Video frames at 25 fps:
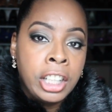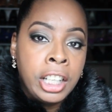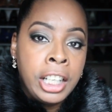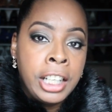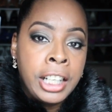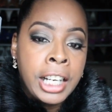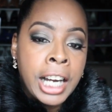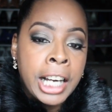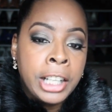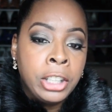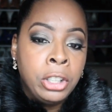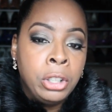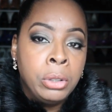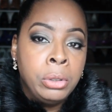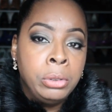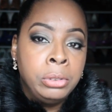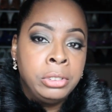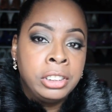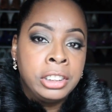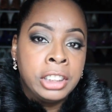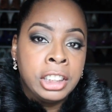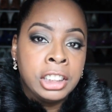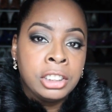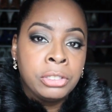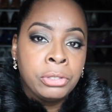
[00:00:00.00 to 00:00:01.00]
and I
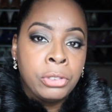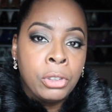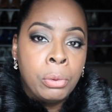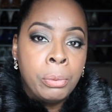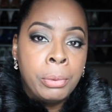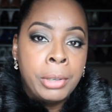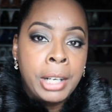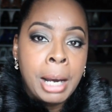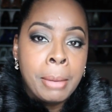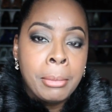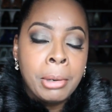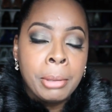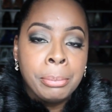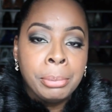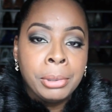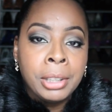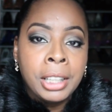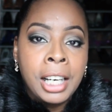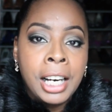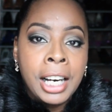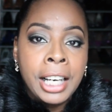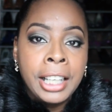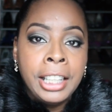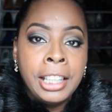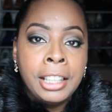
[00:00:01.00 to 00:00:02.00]
use this for when I'm
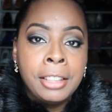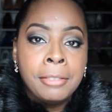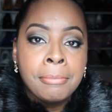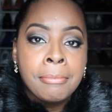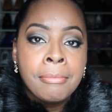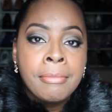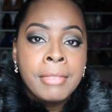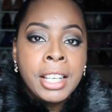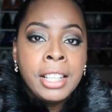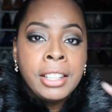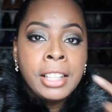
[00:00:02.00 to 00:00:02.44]
applying